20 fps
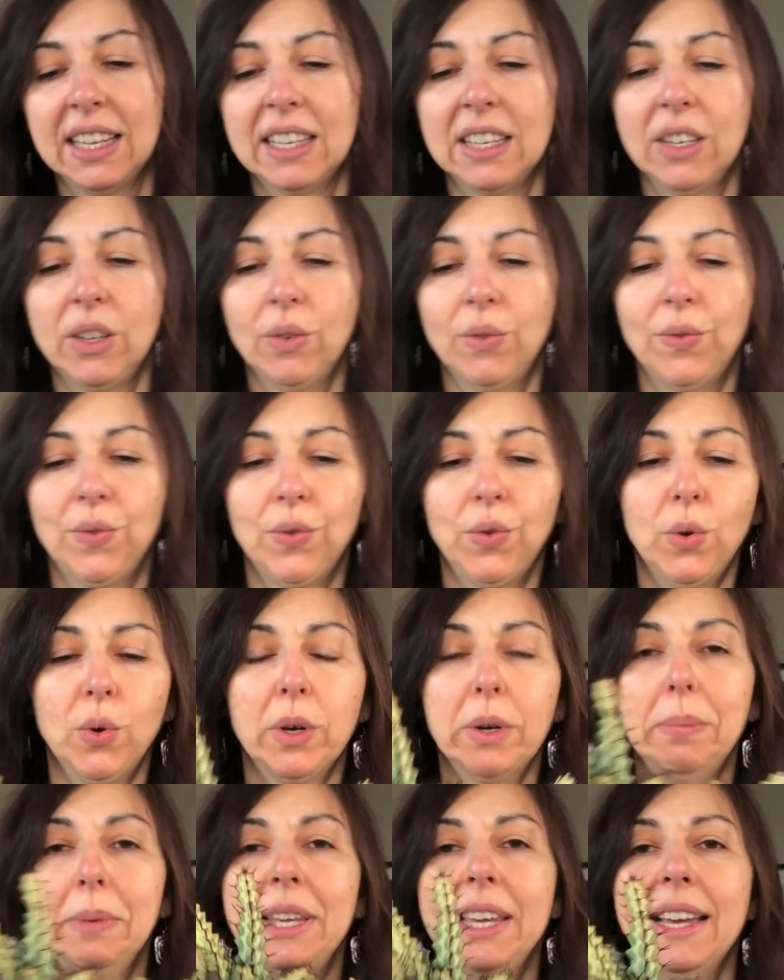
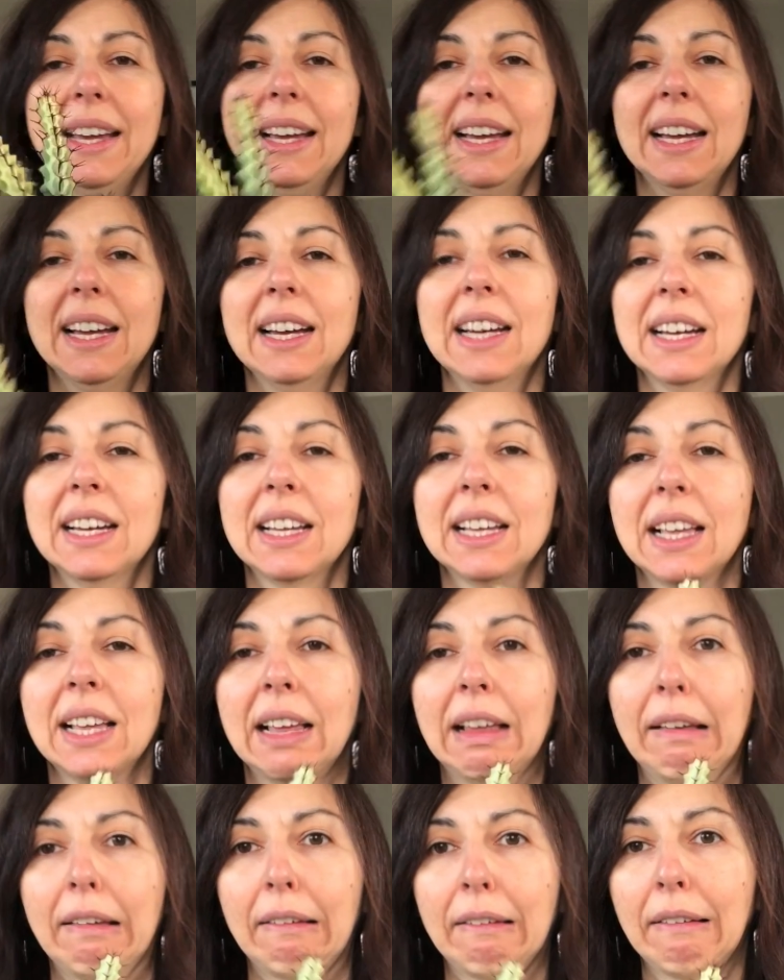Euphorbia.
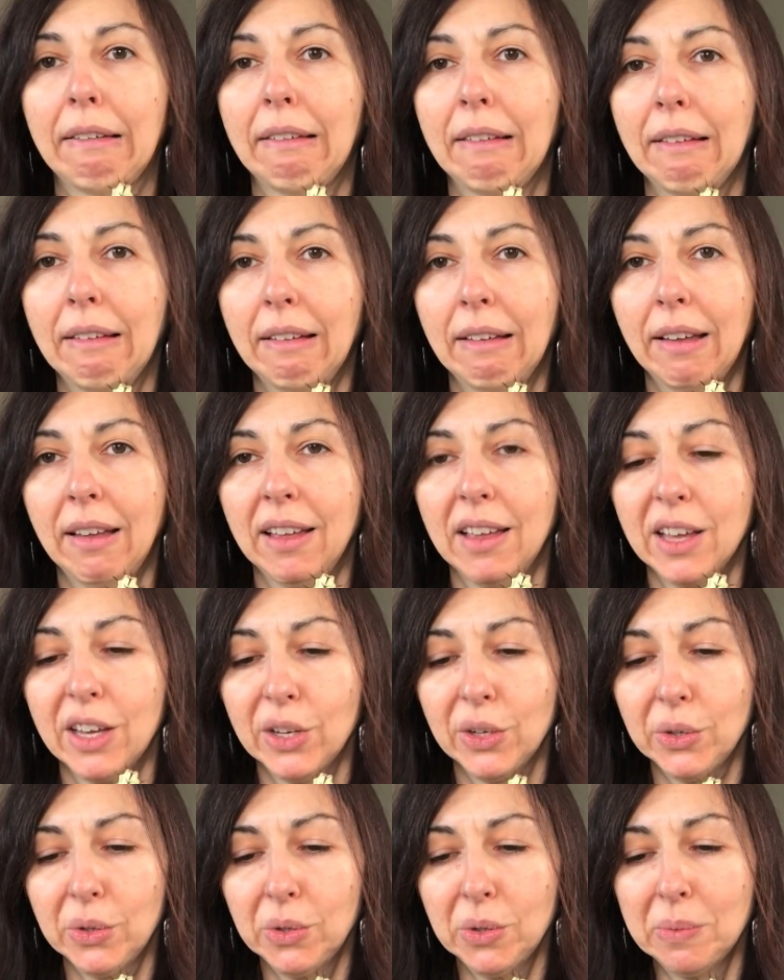
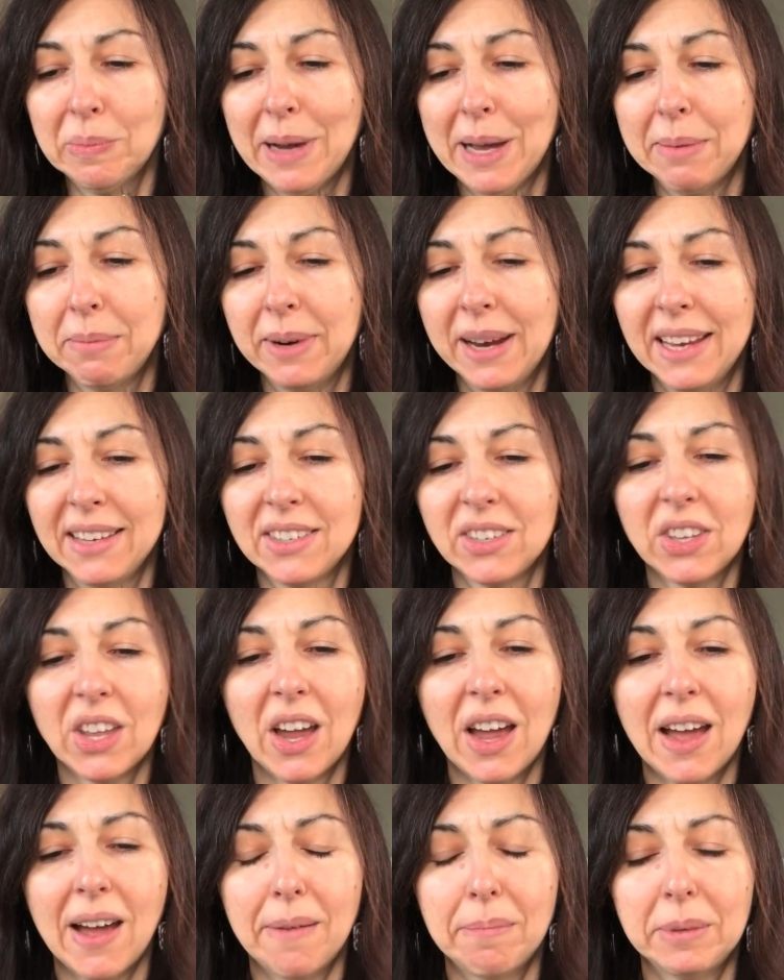Ooh, my brain
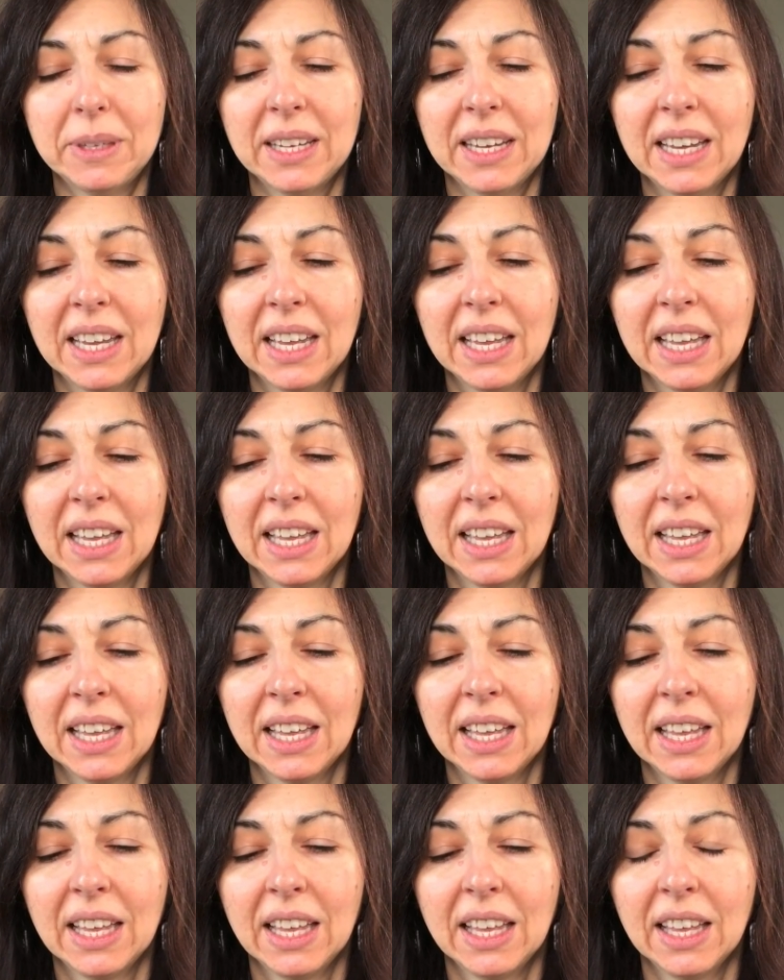stopped.
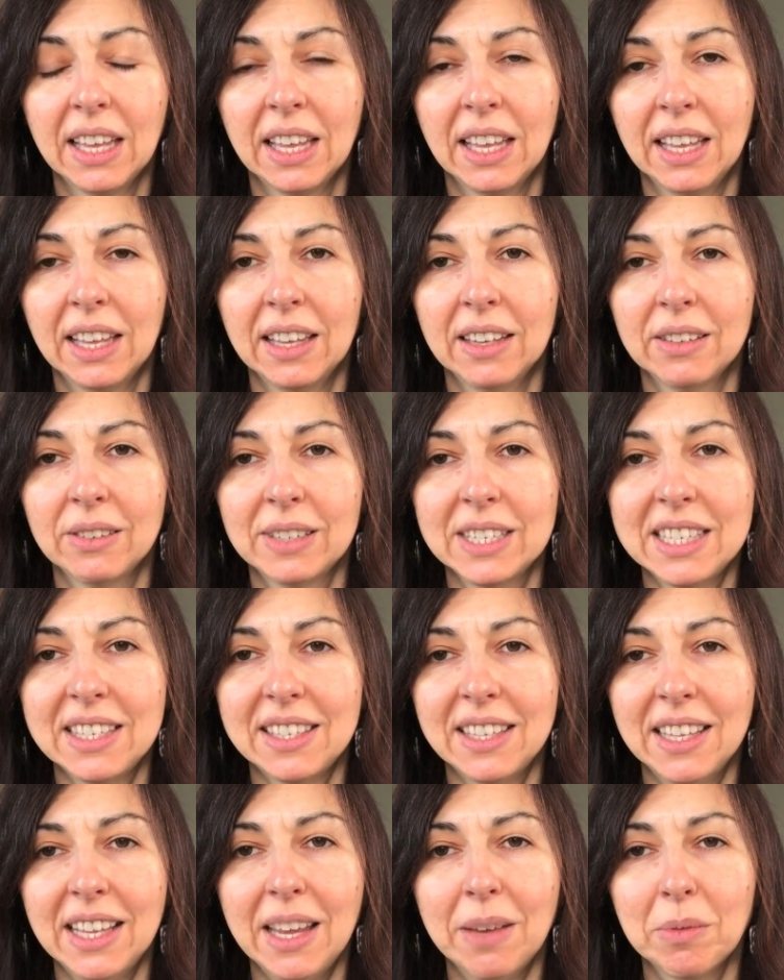What's
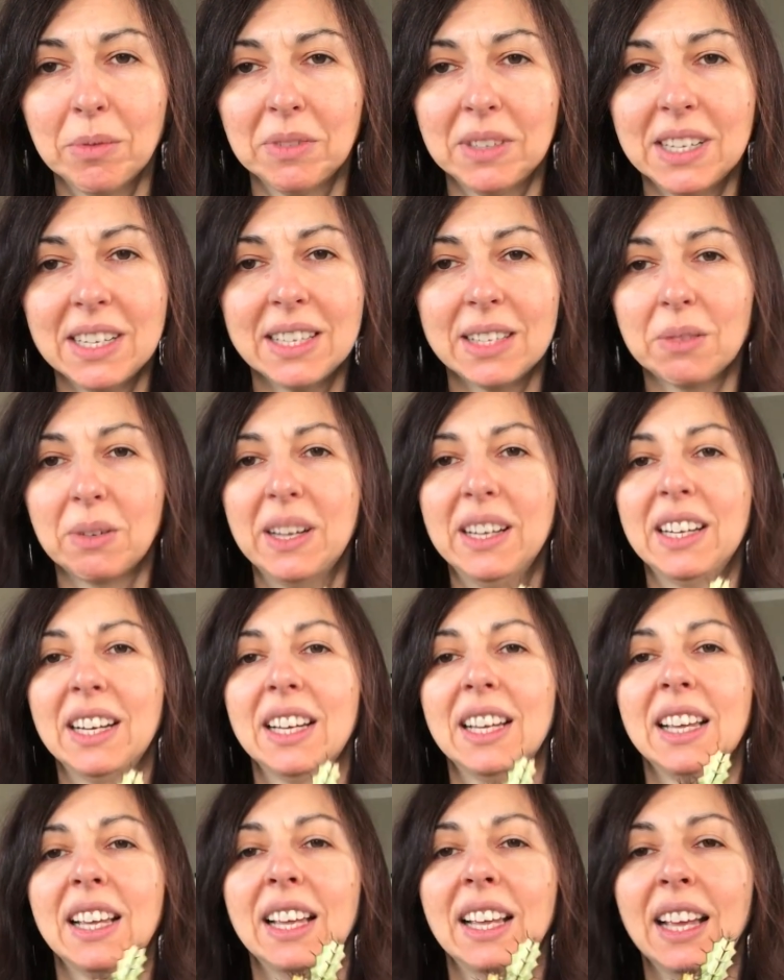the name of this one?
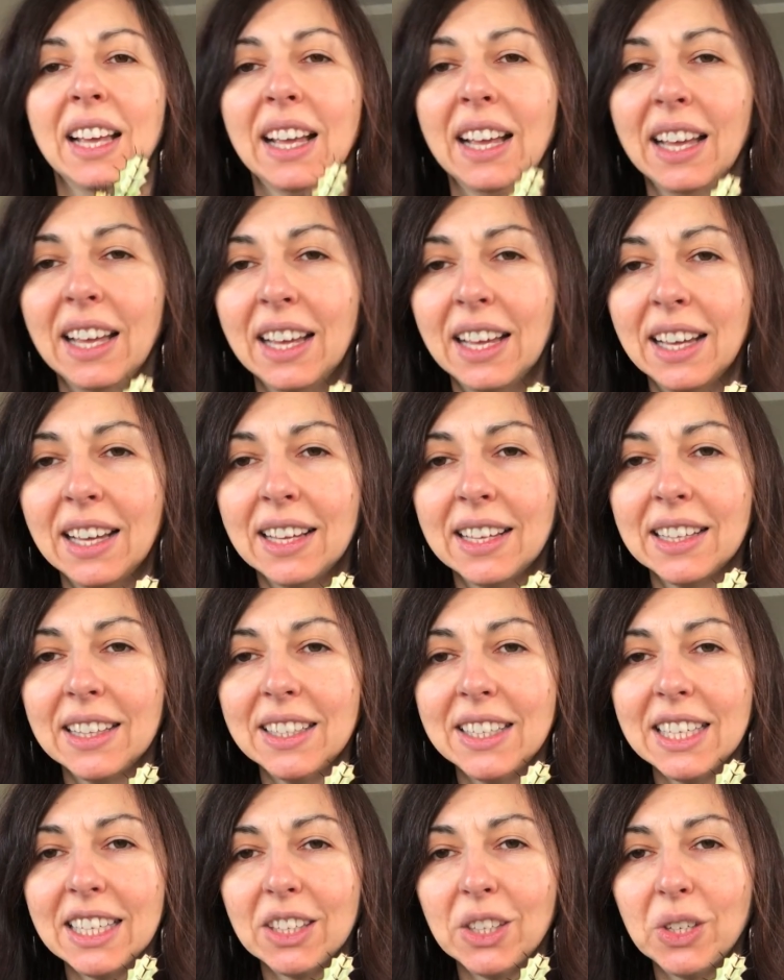
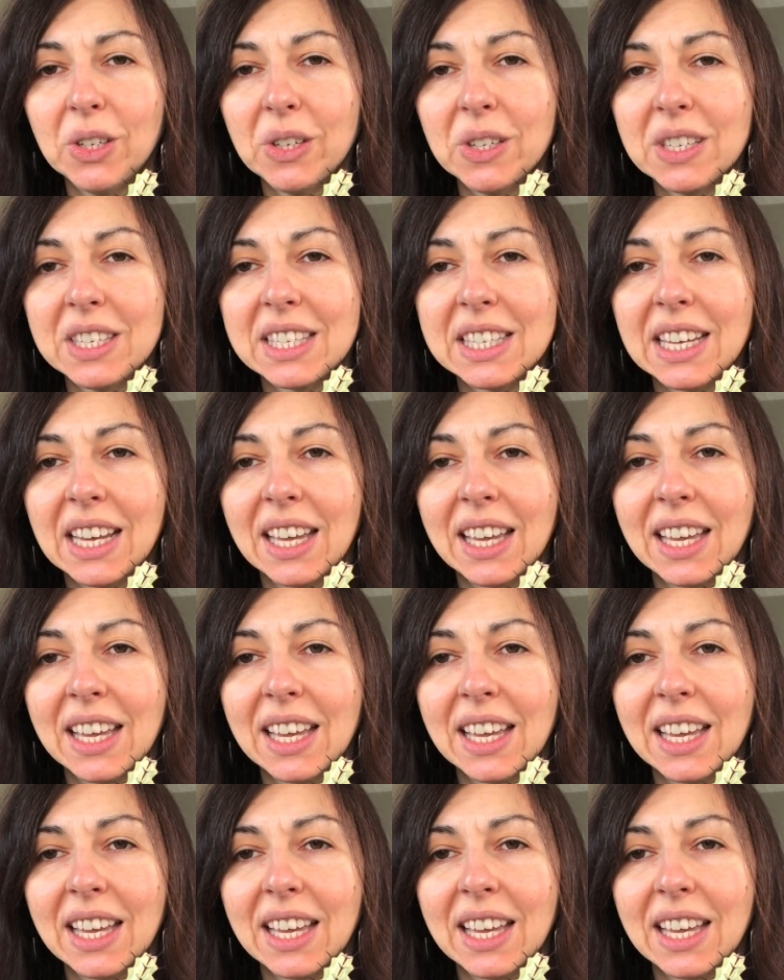Look at those